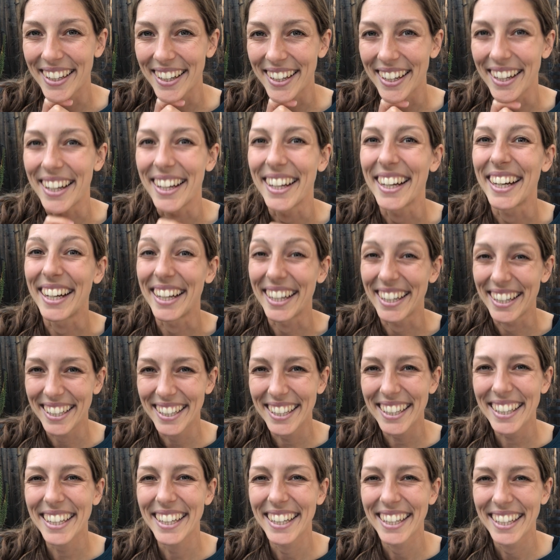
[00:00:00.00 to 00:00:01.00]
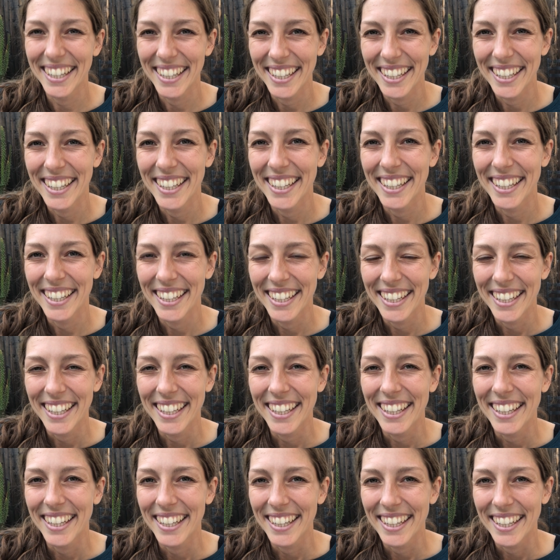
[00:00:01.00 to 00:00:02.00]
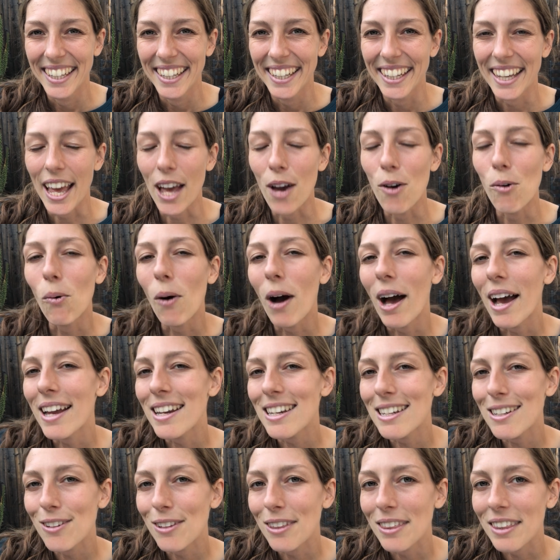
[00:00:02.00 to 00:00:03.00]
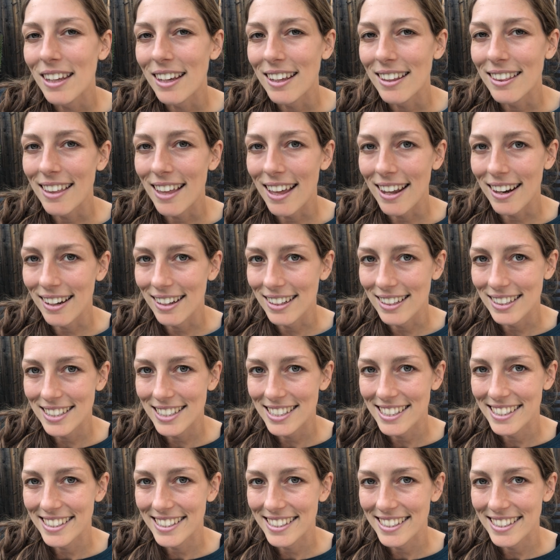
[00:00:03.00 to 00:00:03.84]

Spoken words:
Uh-huh. And why do you think that is?